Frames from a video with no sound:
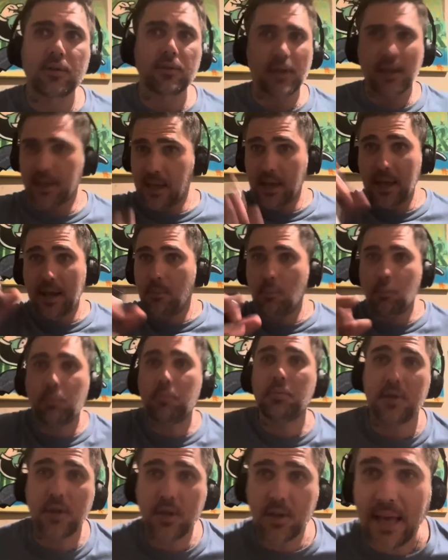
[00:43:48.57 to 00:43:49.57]
Like, and
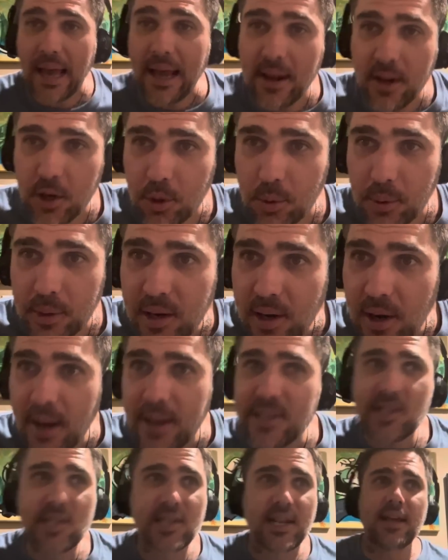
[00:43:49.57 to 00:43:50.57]
Karen Corinne and I
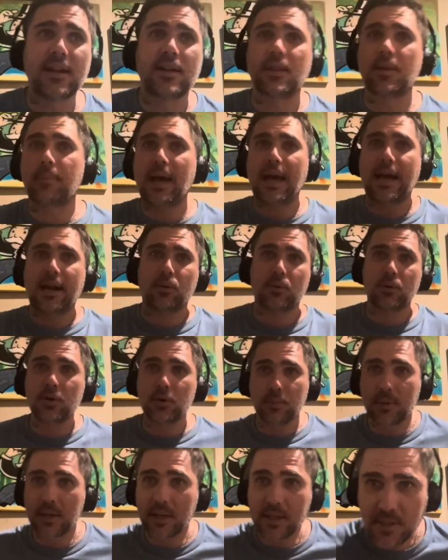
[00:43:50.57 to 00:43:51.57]
stayed in the back
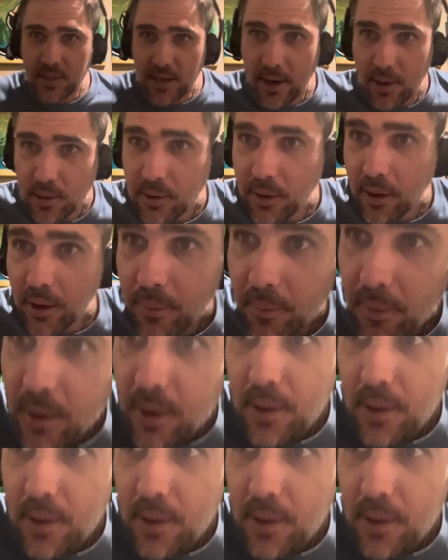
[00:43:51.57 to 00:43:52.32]
room the entire time.